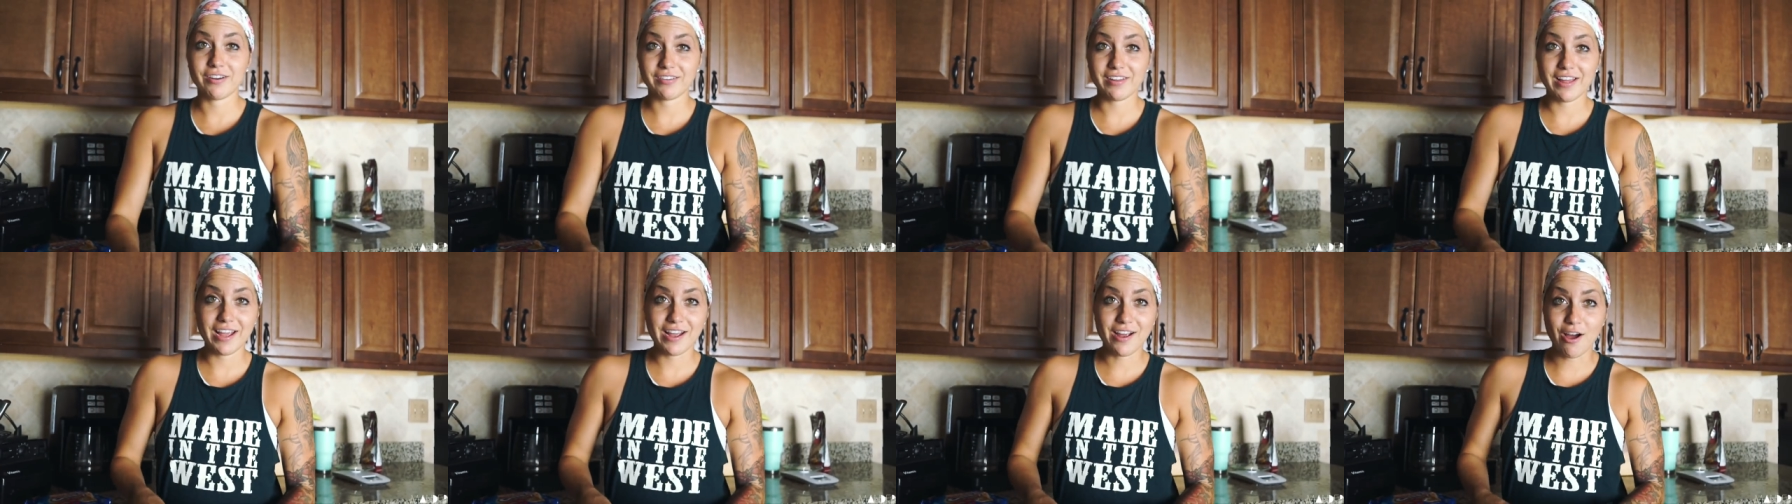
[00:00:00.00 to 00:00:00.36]

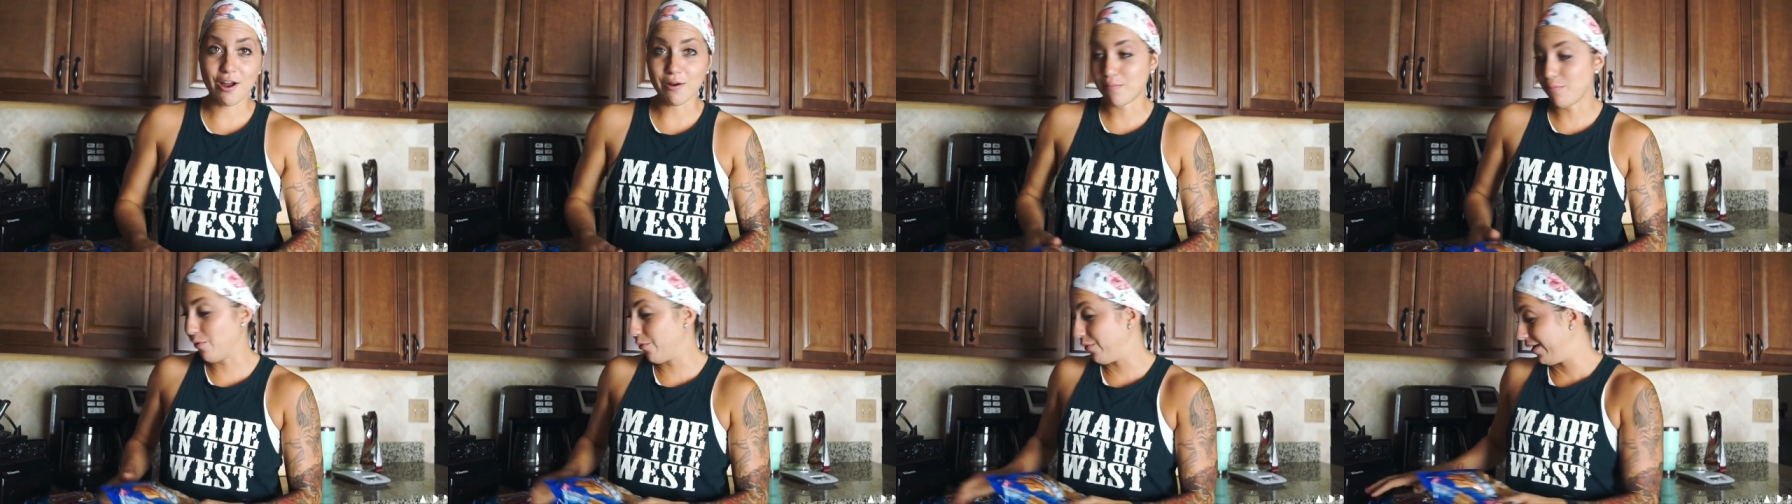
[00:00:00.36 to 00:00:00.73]
like
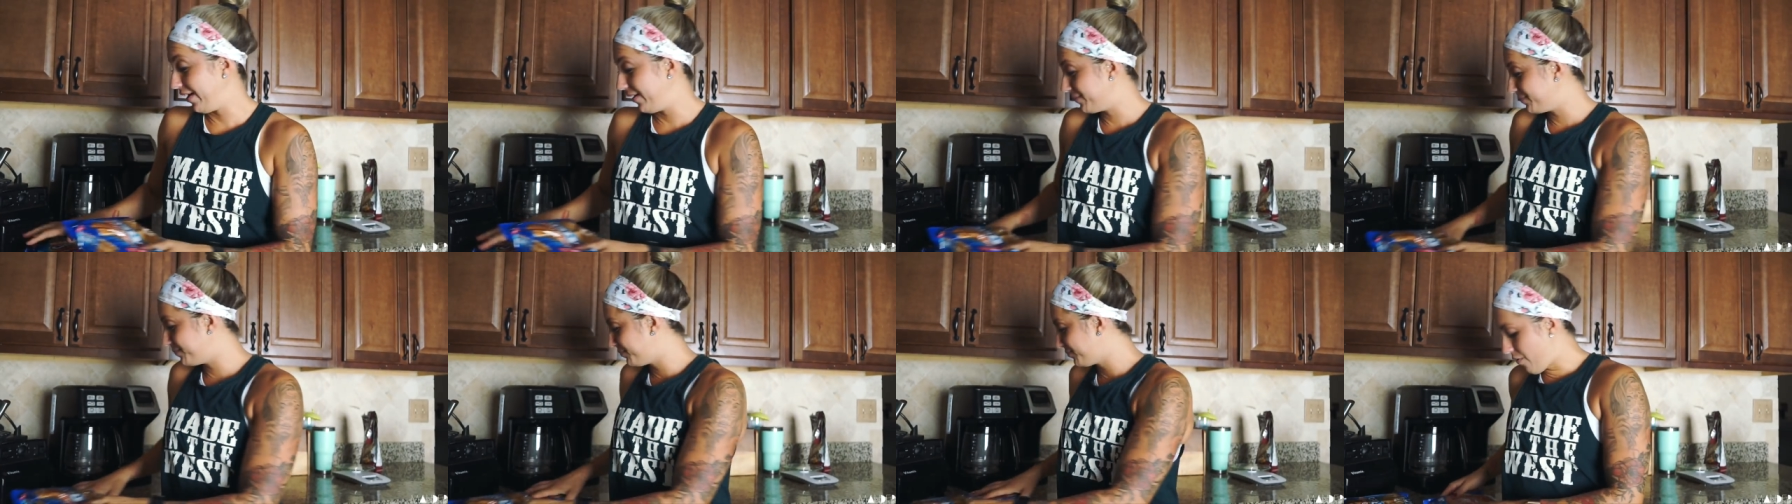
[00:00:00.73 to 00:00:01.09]
on
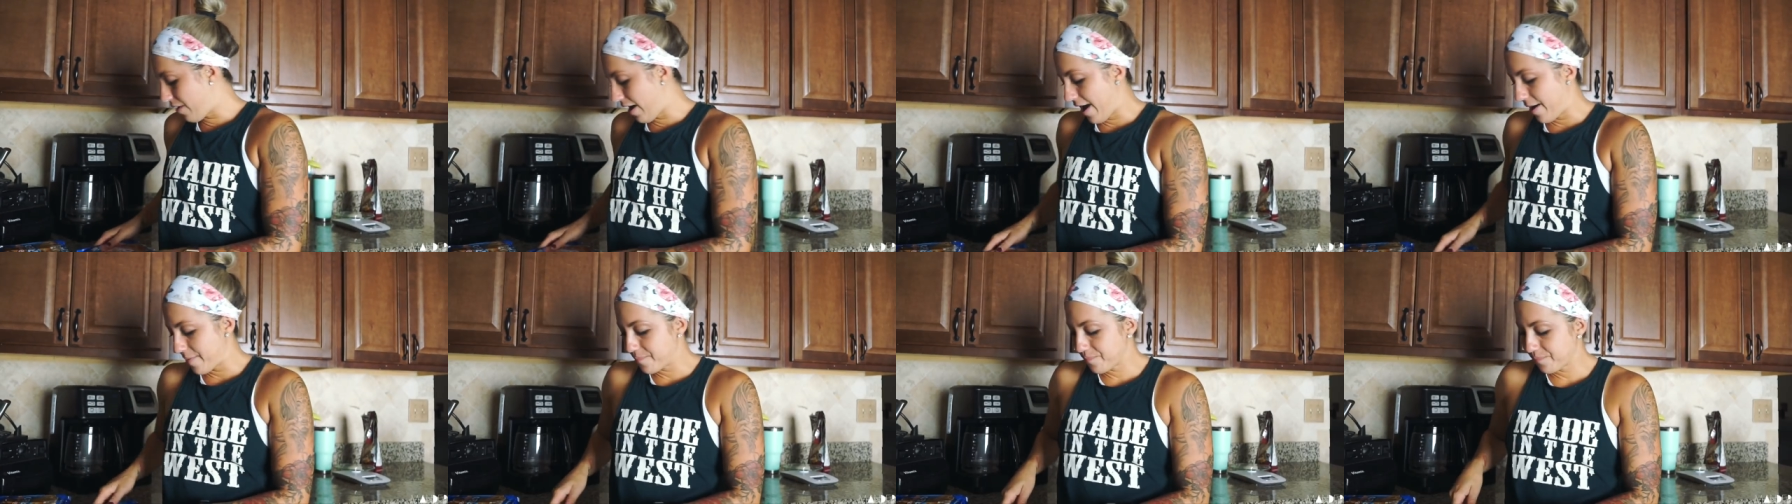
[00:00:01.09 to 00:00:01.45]
point.
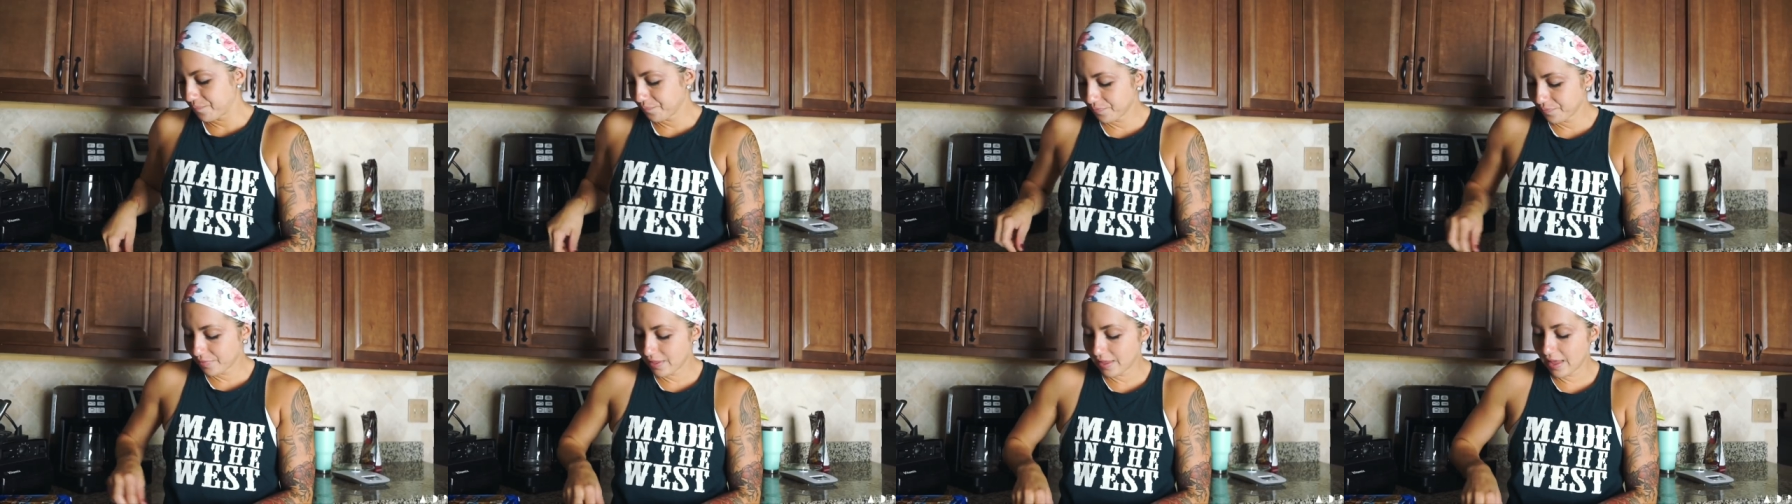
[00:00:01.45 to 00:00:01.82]
Okay,
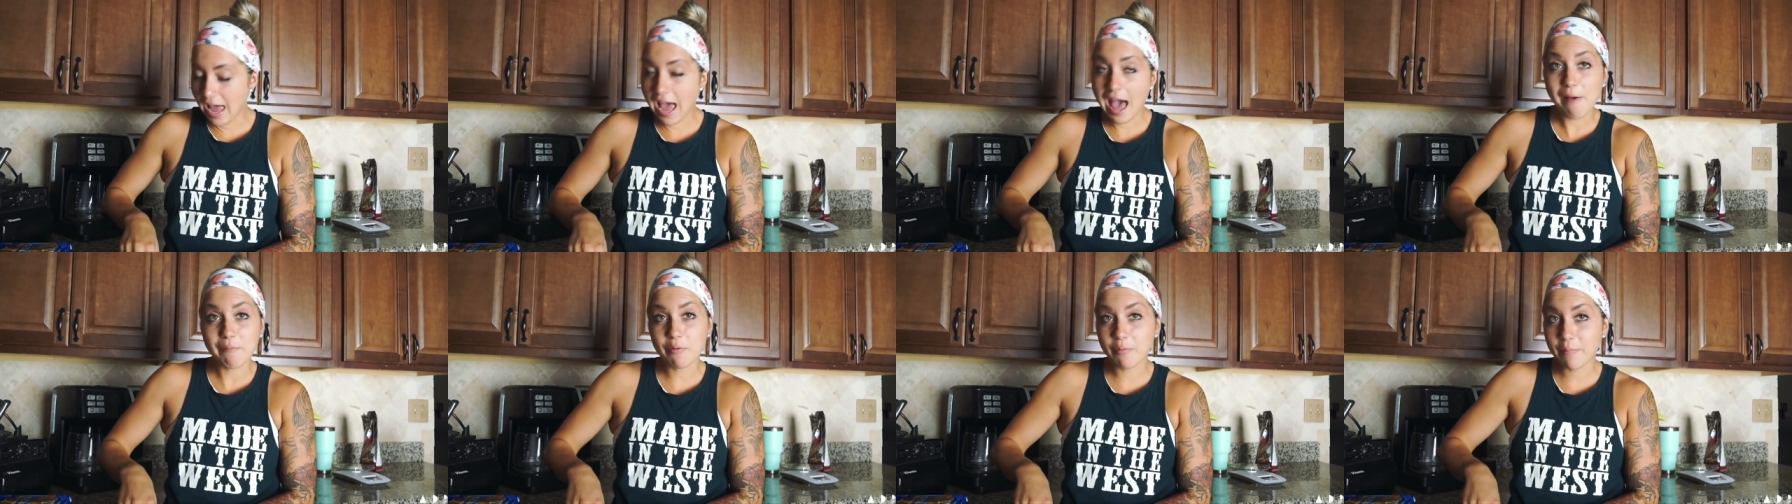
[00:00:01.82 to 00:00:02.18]

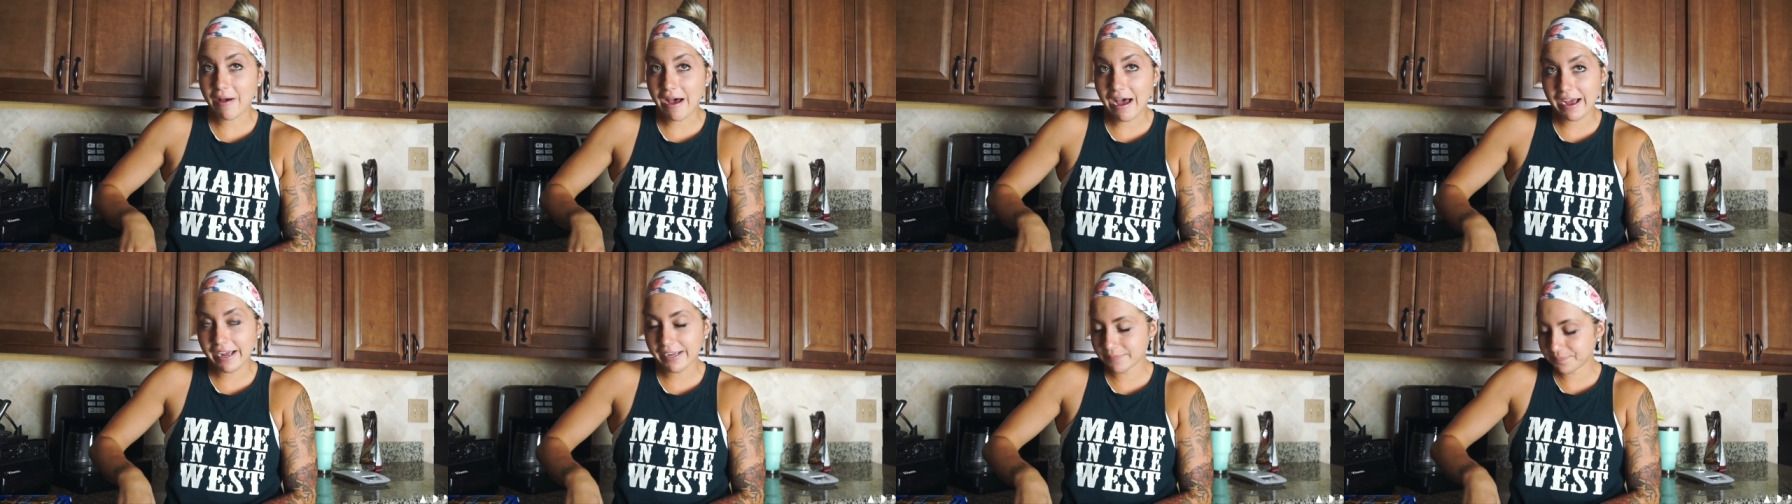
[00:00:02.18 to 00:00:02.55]
apple
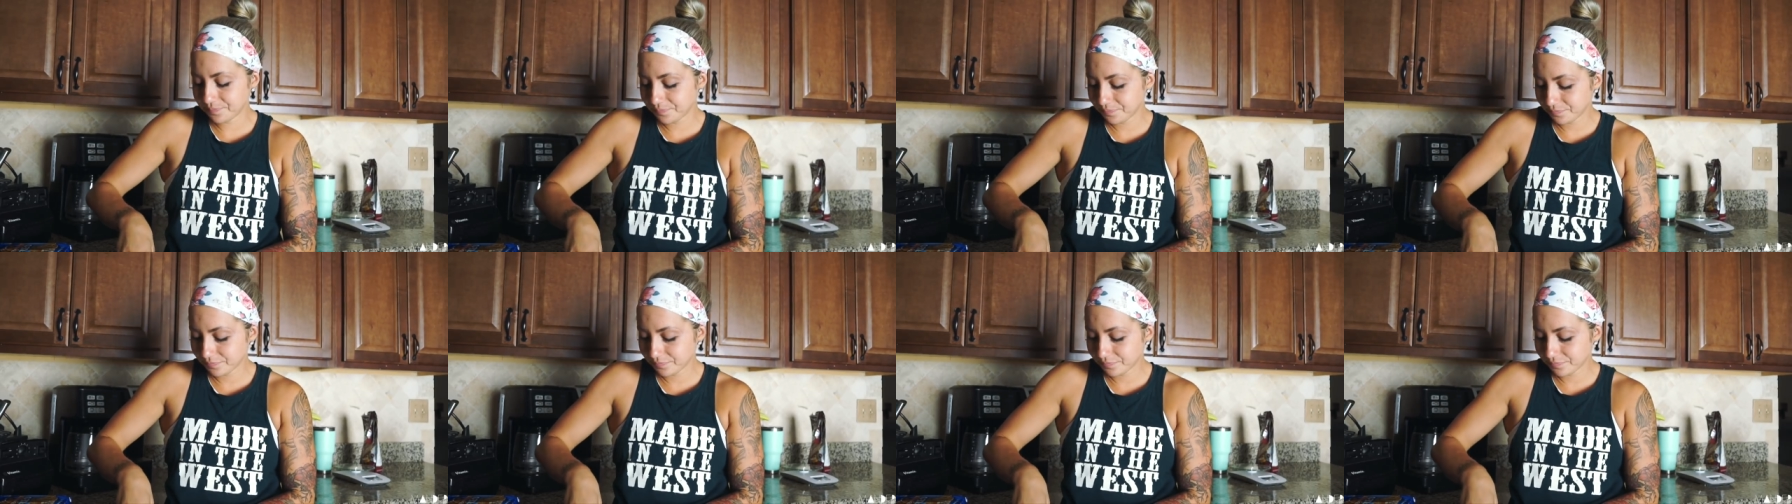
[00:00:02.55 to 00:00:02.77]
pie.